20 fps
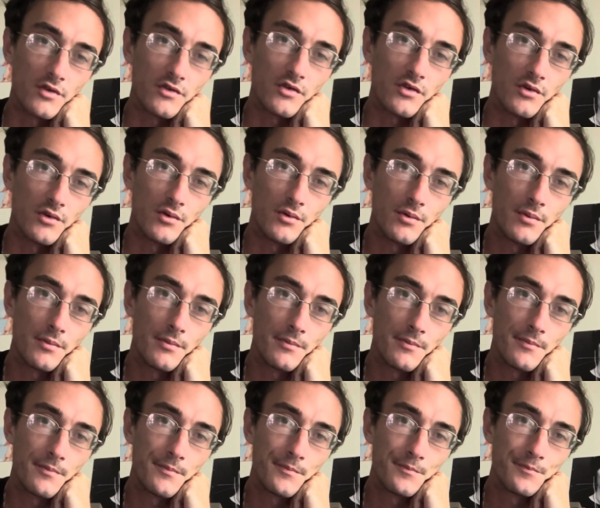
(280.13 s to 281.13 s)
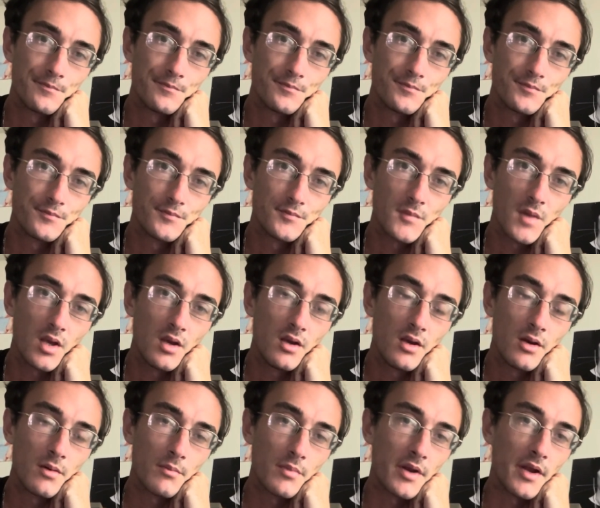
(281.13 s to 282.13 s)
to,
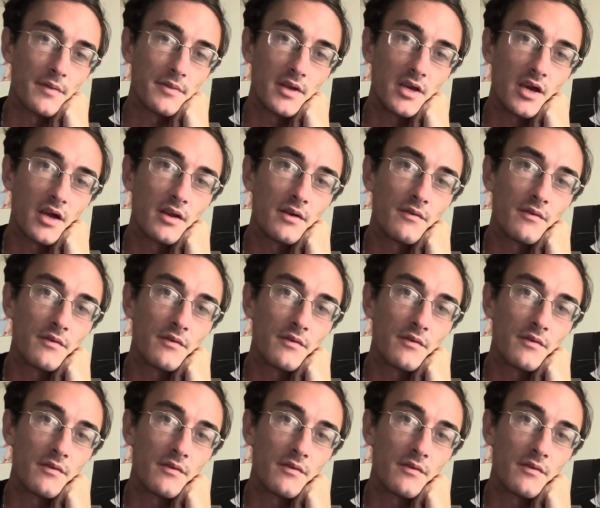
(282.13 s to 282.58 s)
but at the end